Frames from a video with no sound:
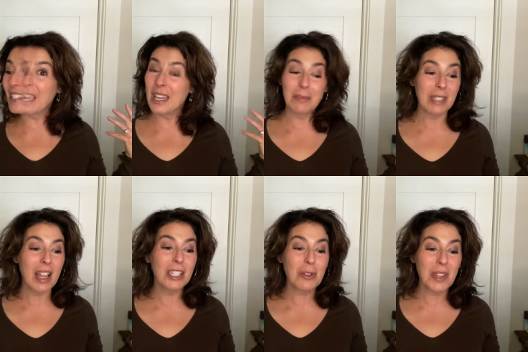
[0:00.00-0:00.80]
And I'm
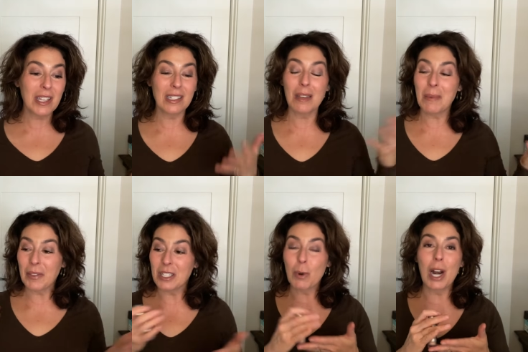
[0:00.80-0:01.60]
telling you this about
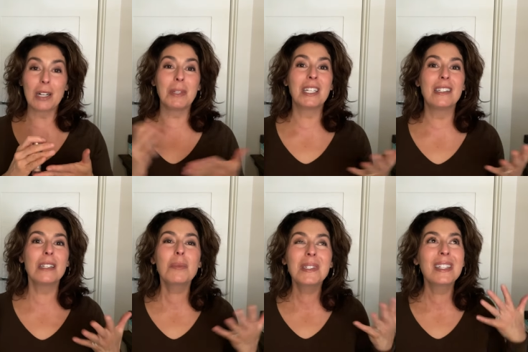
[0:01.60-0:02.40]
this product because
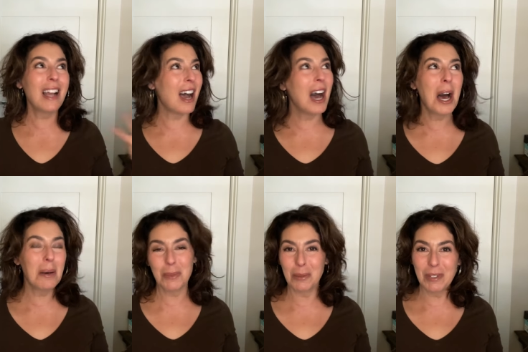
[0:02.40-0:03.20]
it was an aha
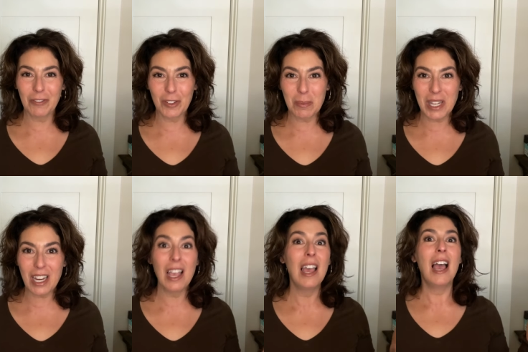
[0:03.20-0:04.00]
moment for
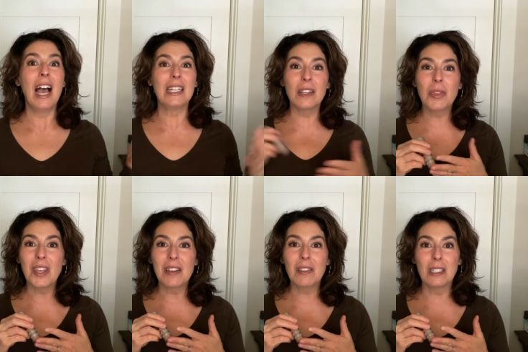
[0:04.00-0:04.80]
me. I didn't
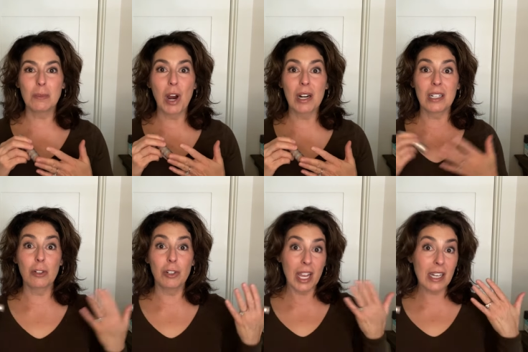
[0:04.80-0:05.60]
think this product
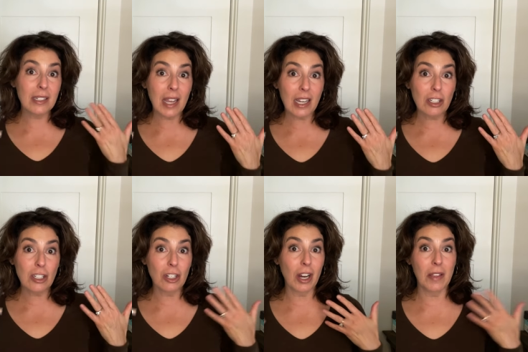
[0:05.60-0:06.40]
created
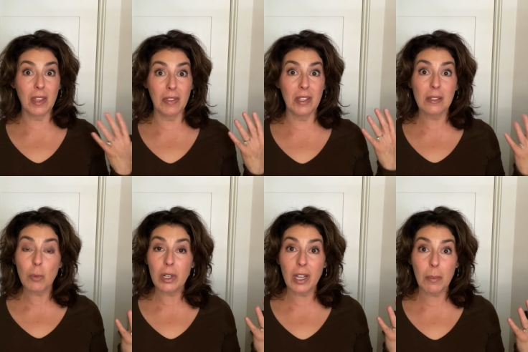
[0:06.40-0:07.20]
texture and then this
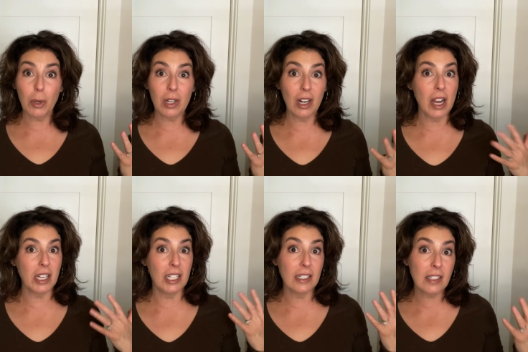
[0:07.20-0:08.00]
morning I put it on
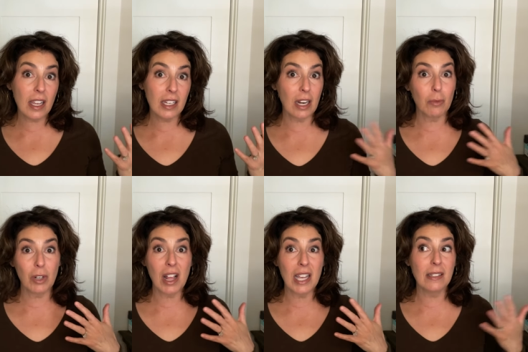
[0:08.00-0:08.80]
and it did and I
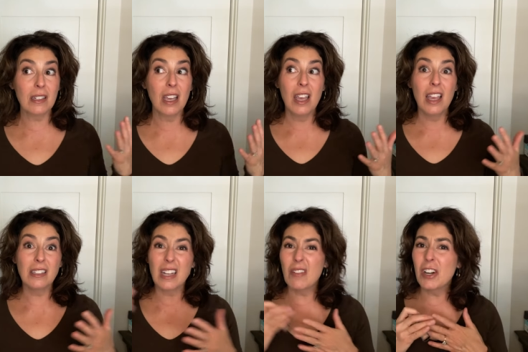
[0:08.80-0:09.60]
realized
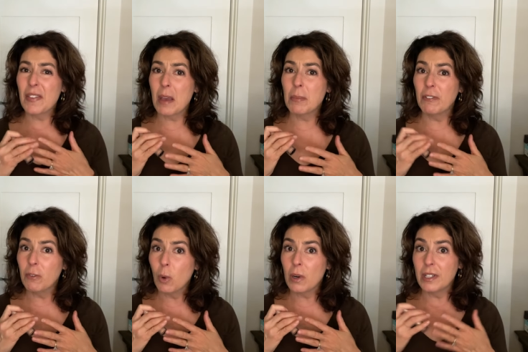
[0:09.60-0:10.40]
it's never done that
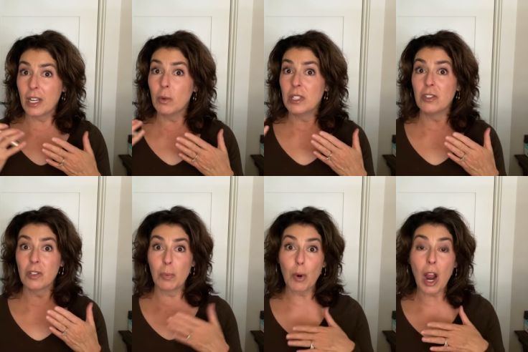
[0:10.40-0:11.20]
before and I always use
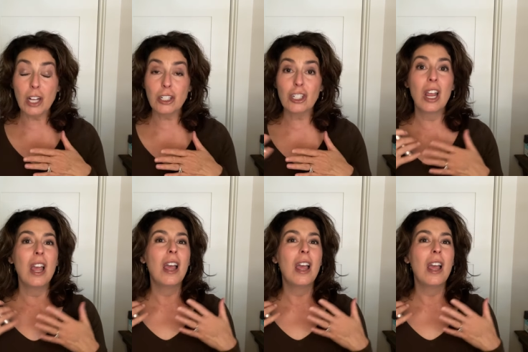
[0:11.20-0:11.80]
a brush.